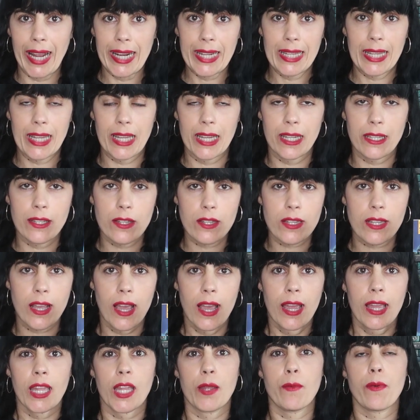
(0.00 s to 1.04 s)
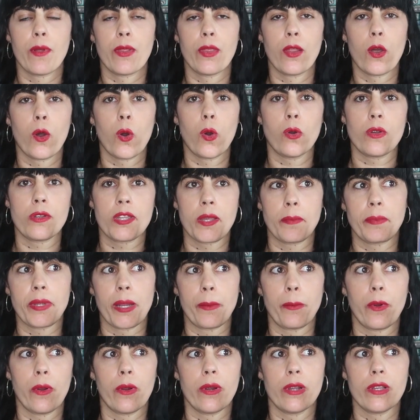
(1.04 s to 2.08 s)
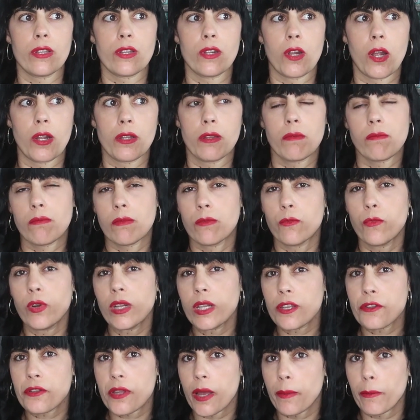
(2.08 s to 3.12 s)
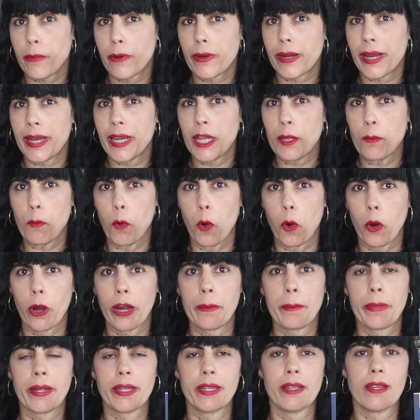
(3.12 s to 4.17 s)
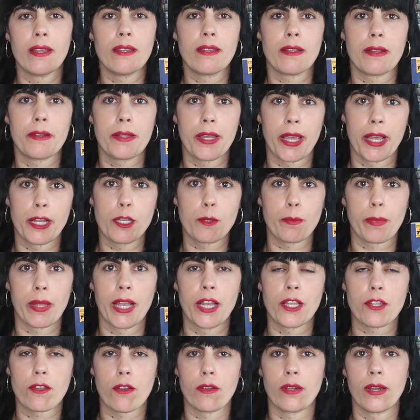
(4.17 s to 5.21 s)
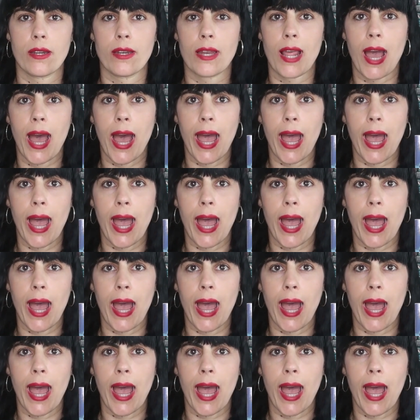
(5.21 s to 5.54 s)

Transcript: islands, even though September is not really summer anymore, but this takes place on an